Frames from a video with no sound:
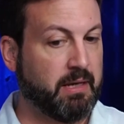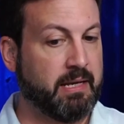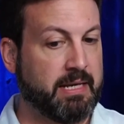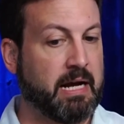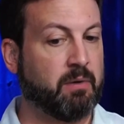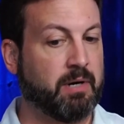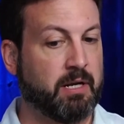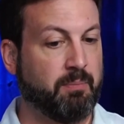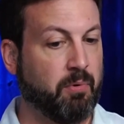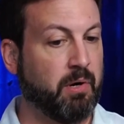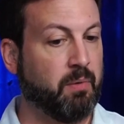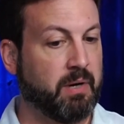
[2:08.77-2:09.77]
and now we're at a
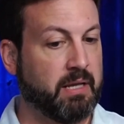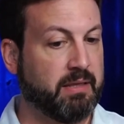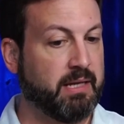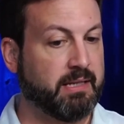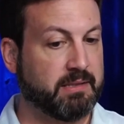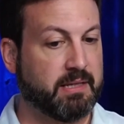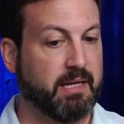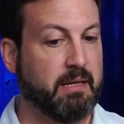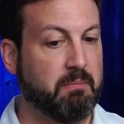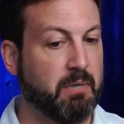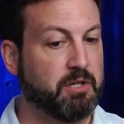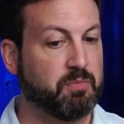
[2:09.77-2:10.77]
point where I think it's
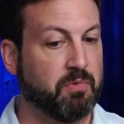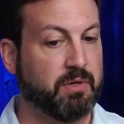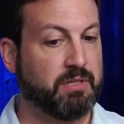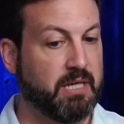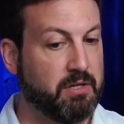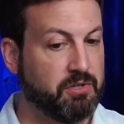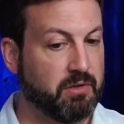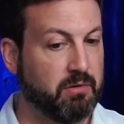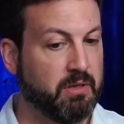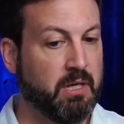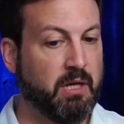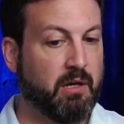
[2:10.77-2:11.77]
getting much more attention